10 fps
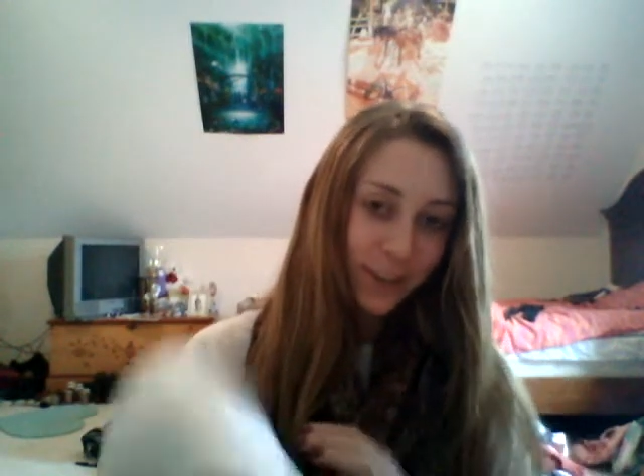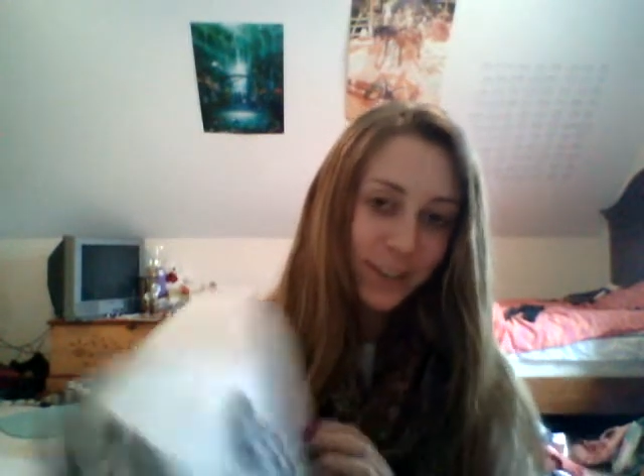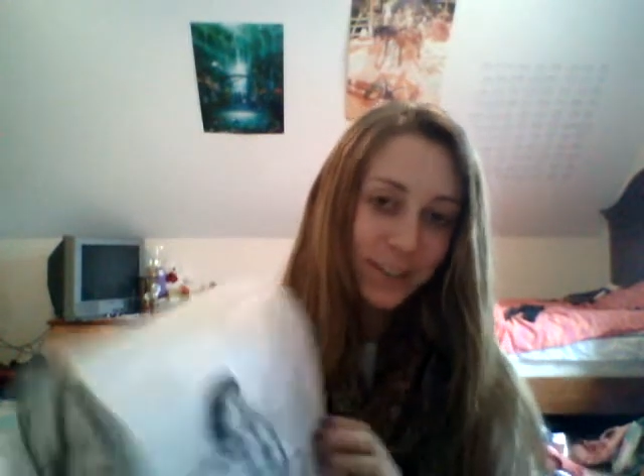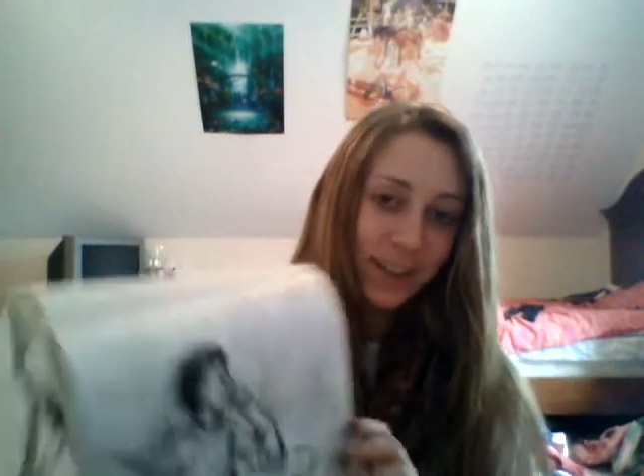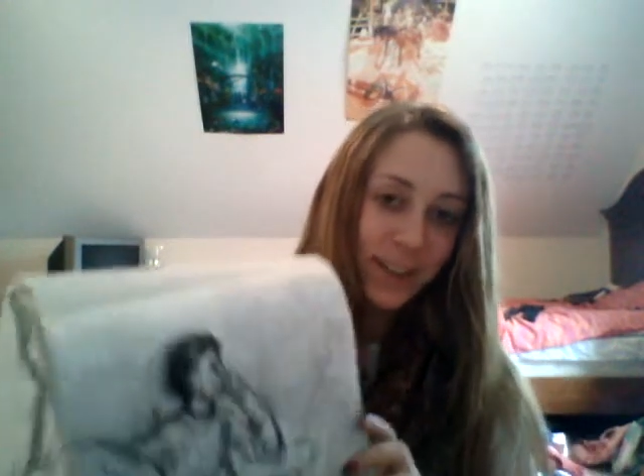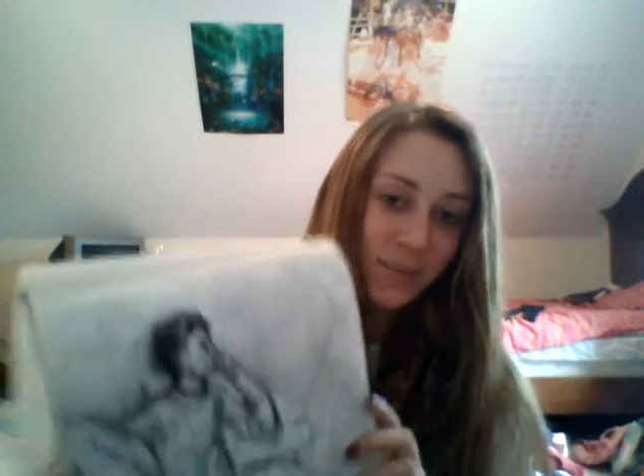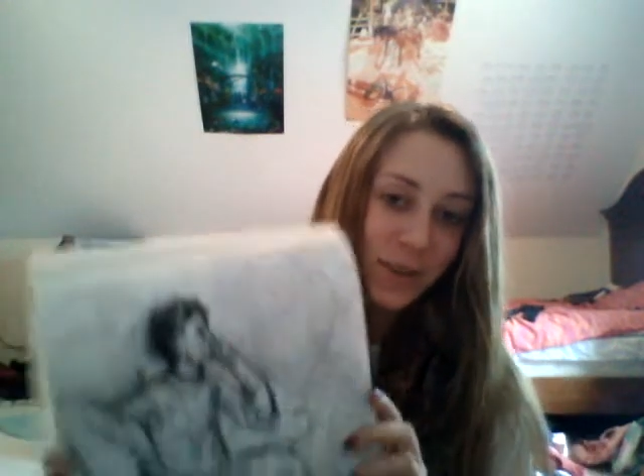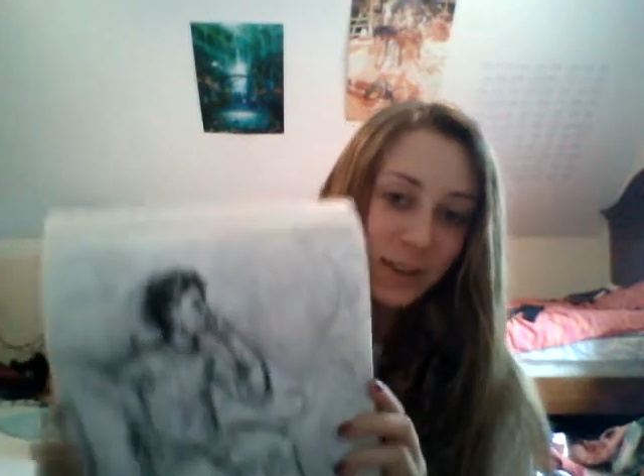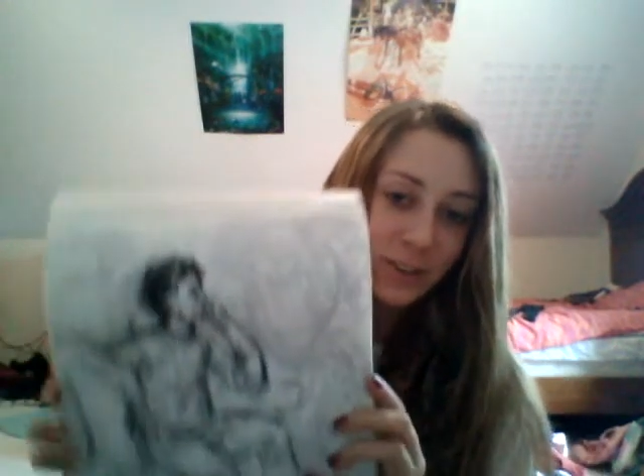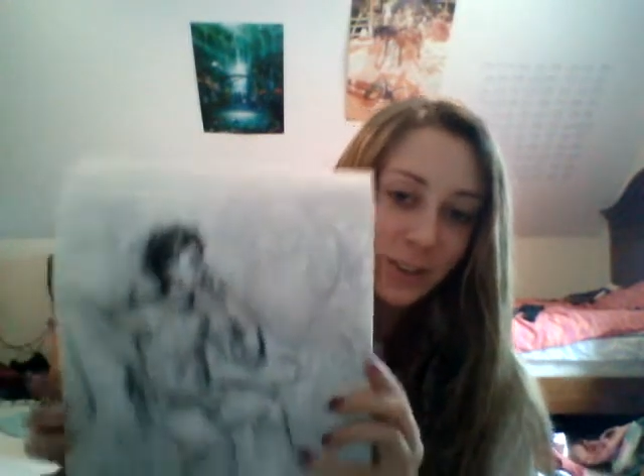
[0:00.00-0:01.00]
Here's another
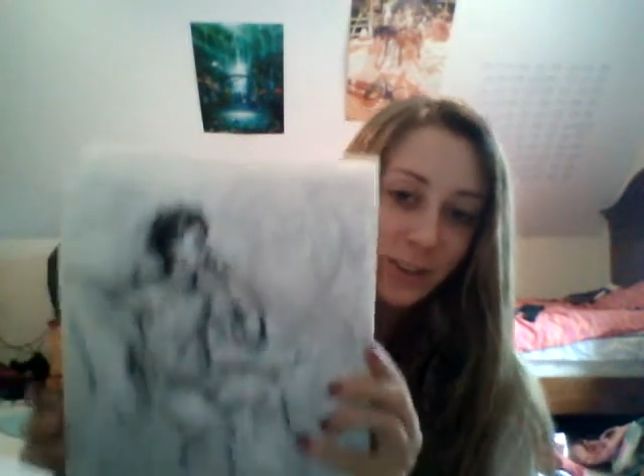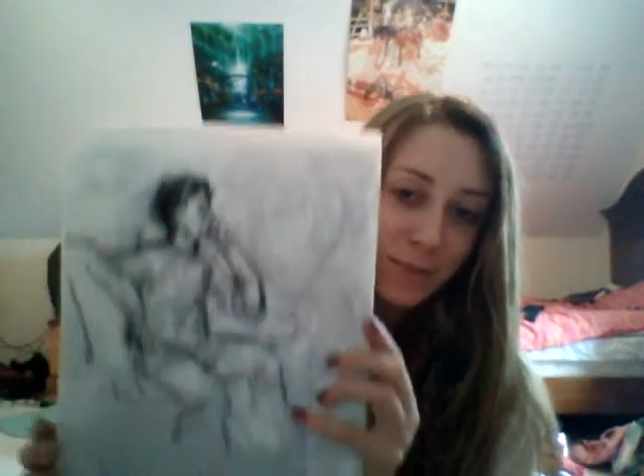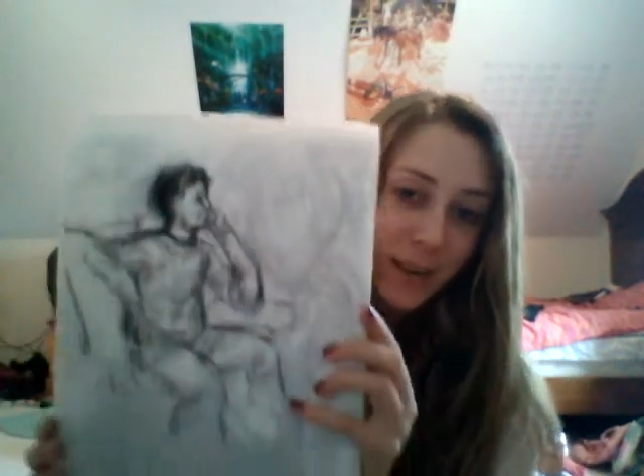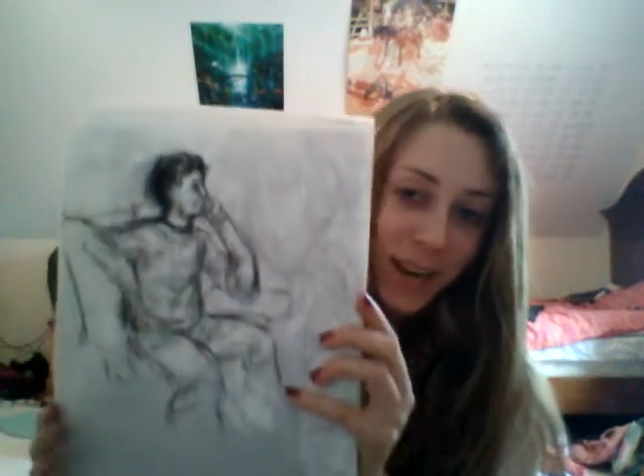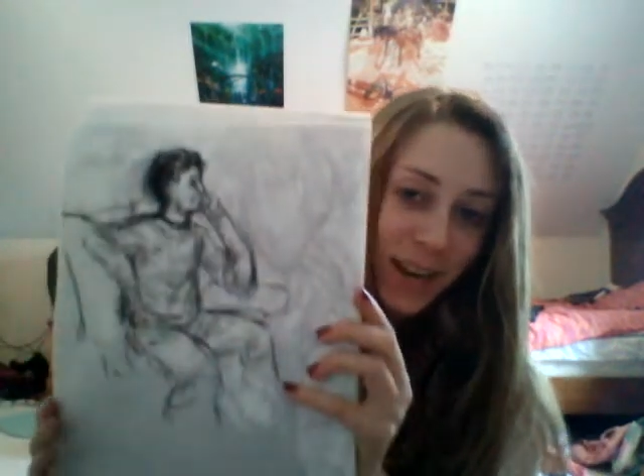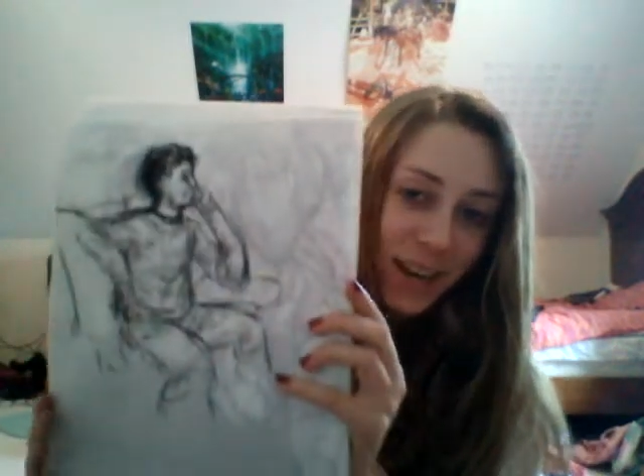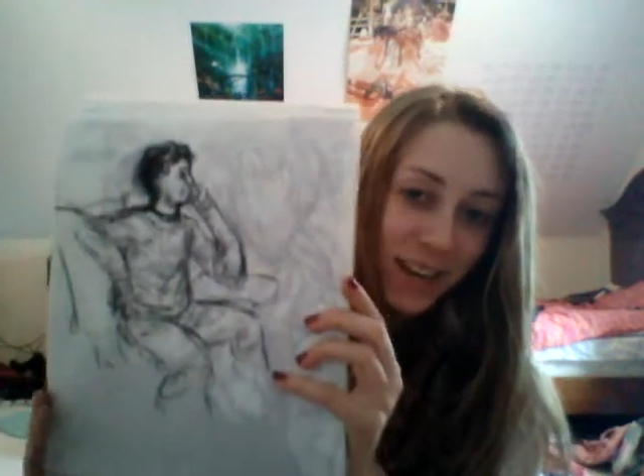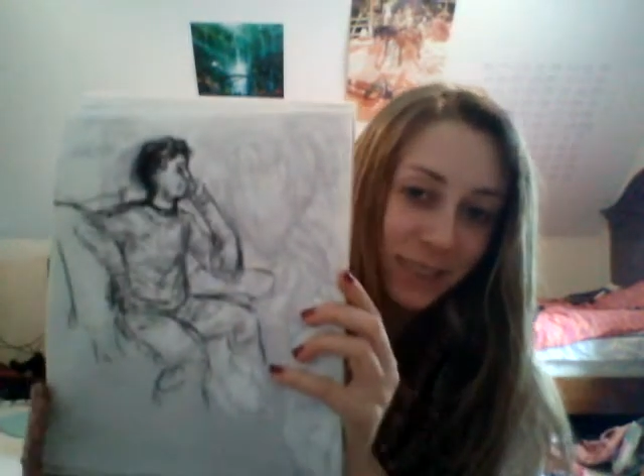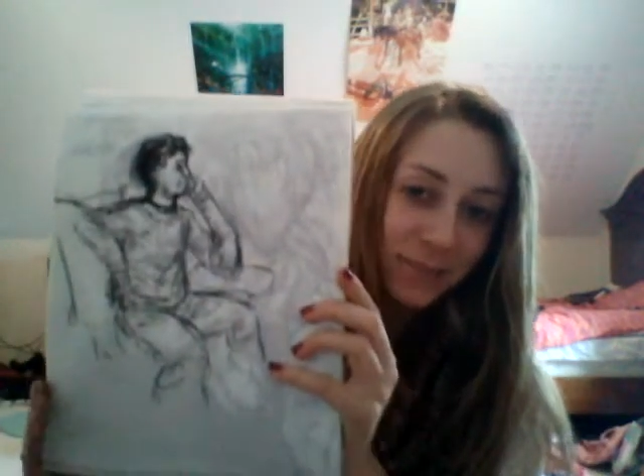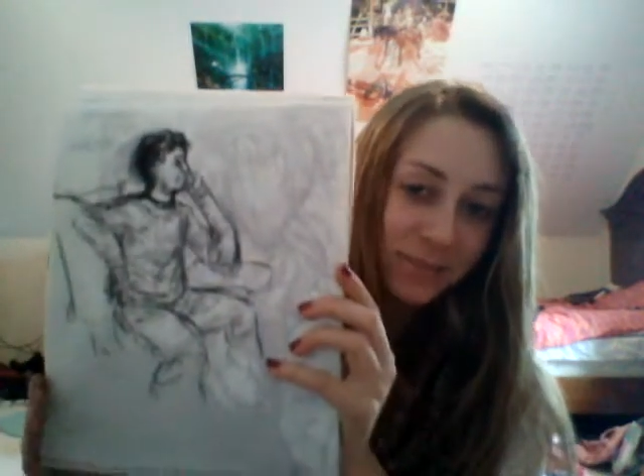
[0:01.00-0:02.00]
picture of my
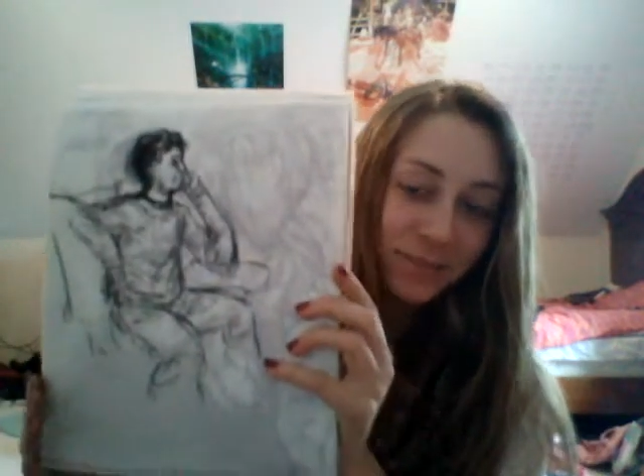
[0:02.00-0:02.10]
daddy.